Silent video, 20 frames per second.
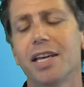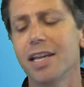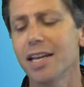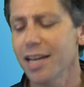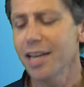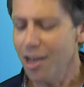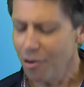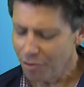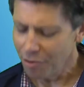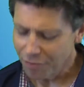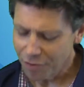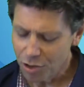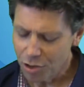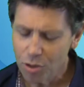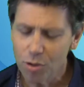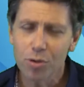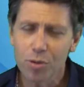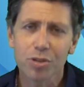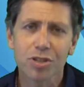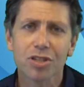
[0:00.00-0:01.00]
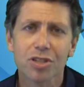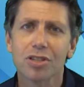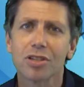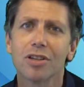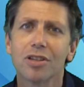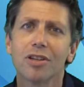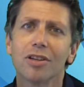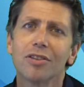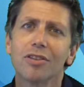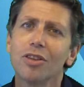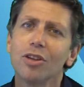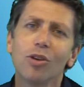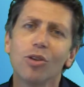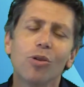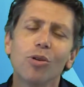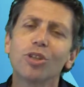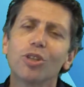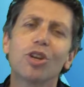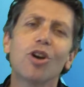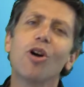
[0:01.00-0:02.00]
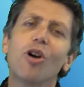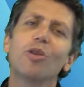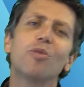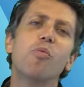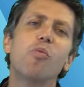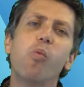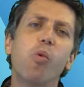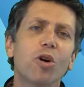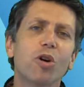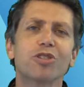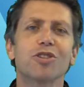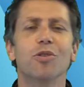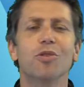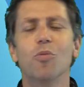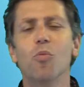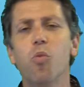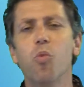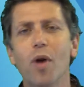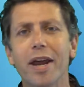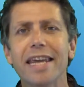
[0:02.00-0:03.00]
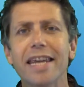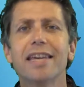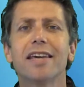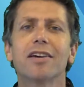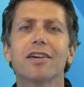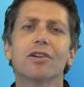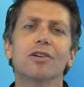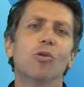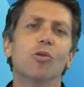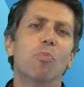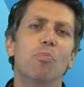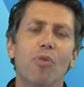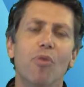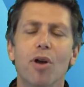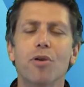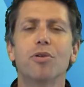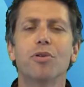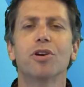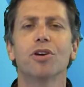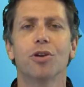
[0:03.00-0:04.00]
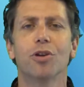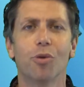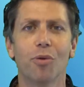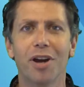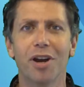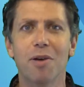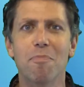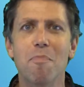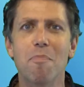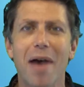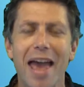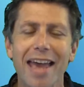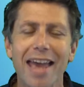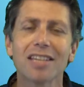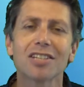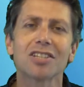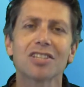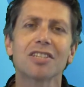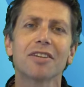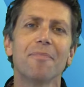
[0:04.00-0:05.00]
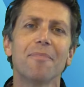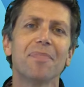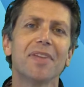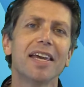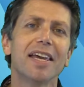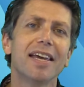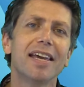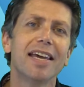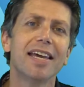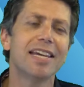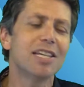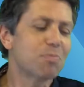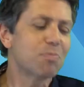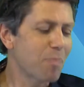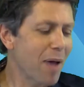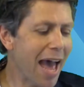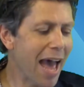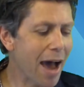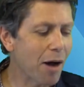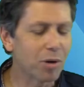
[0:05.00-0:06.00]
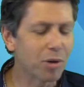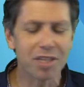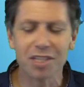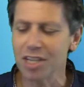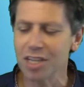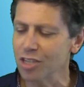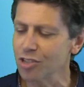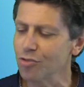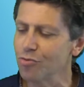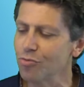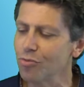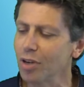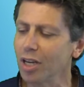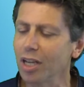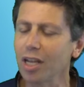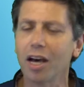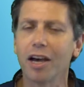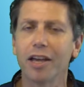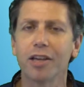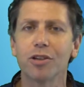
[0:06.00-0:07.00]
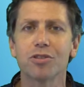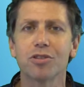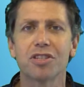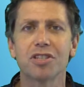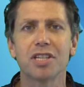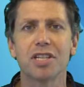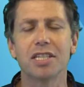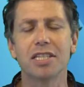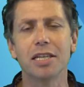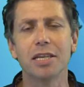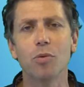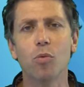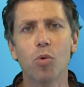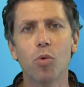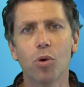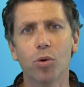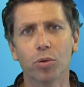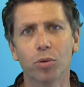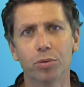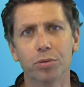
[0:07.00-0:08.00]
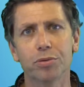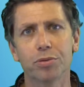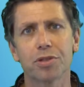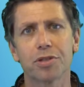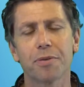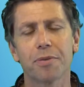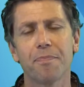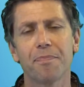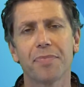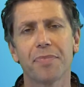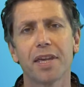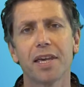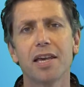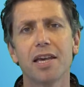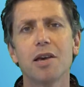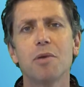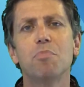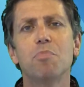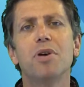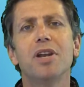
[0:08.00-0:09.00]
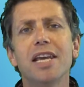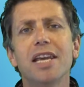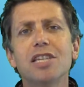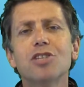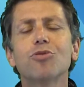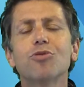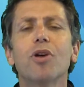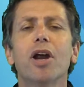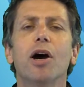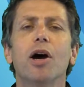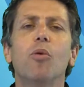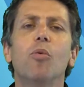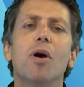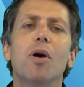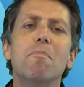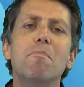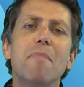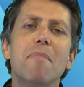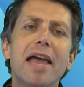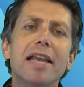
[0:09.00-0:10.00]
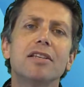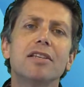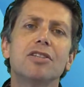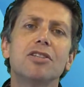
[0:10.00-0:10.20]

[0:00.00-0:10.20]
Now, of course, the Lord God wasn't weak or broken or in a mess. His power doesn't rely on city walls. But Israel were meant